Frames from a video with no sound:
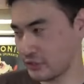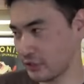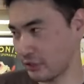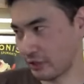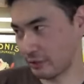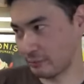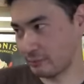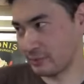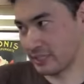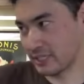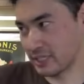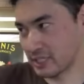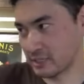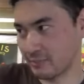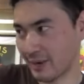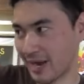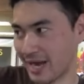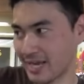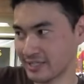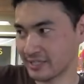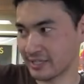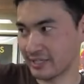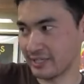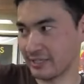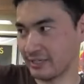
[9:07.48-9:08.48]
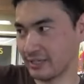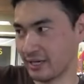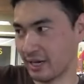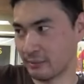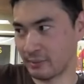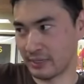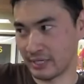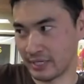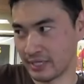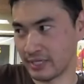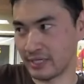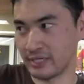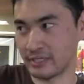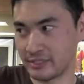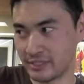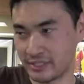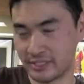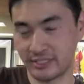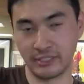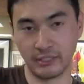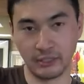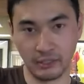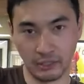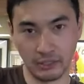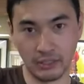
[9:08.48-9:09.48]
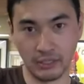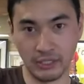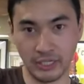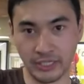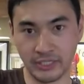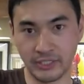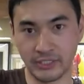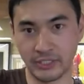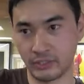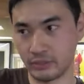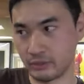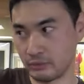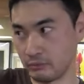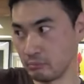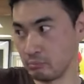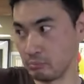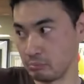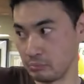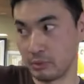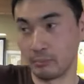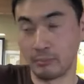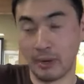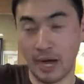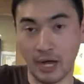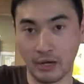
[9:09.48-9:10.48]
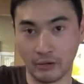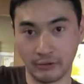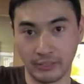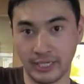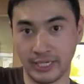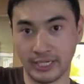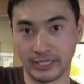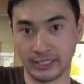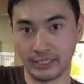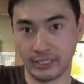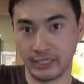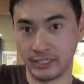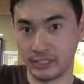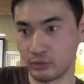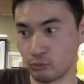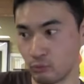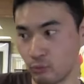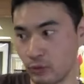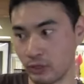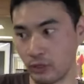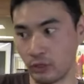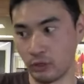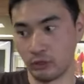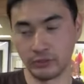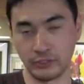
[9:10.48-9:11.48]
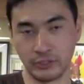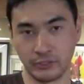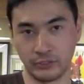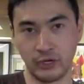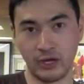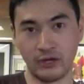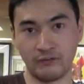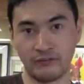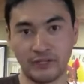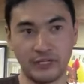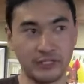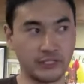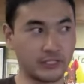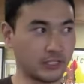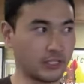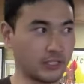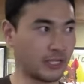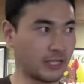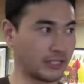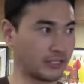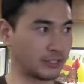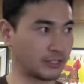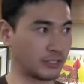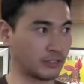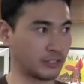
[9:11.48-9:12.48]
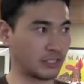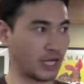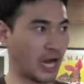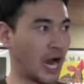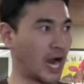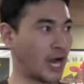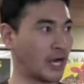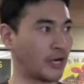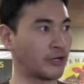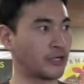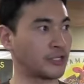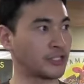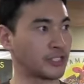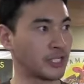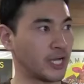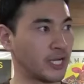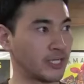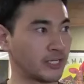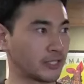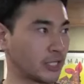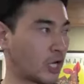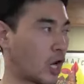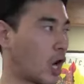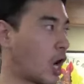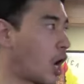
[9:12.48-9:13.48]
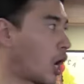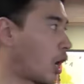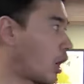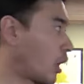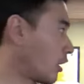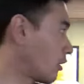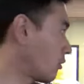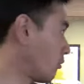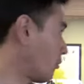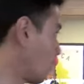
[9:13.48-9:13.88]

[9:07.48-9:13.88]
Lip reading: Sure, because basket, I mean, it's the bottleneck. It's what holds the coffee. It's like the tires on a car,